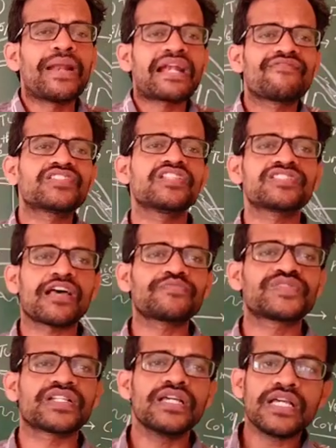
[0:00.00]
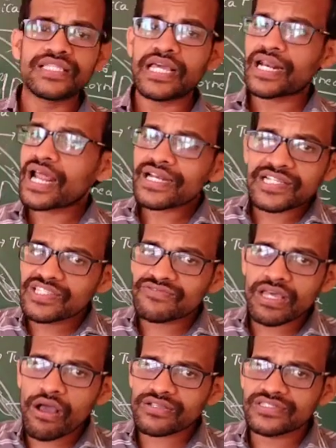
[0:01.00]
the blood vessel is absent, they are not
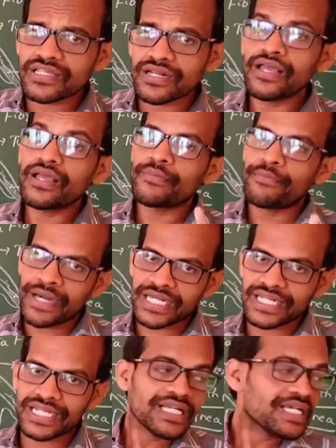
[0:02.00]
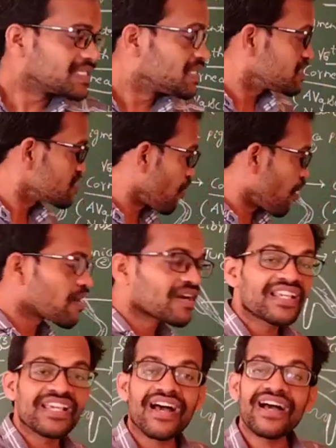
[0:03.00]
receive the oxygen. But this
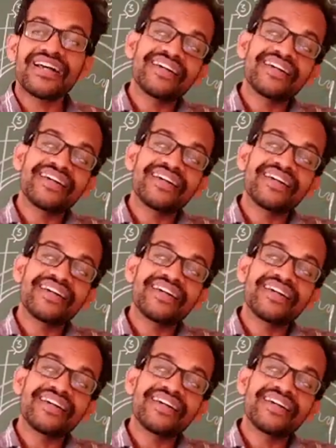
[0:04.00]
cornea